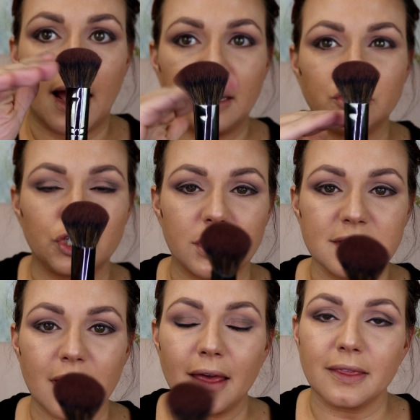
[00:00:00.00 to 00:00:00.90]
I
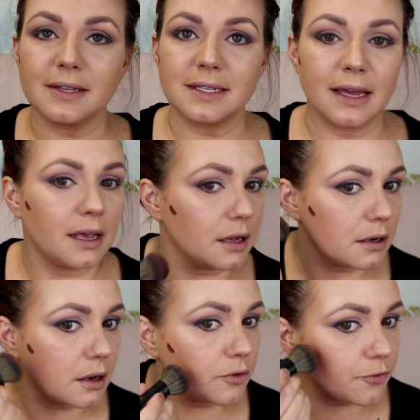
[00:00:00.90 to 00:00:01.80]
just got this
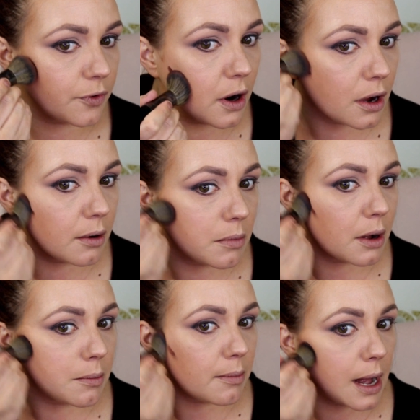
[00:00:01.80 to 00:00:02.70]
in
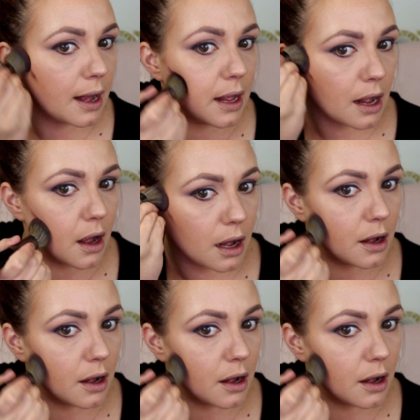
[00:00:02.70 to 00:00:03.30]
from my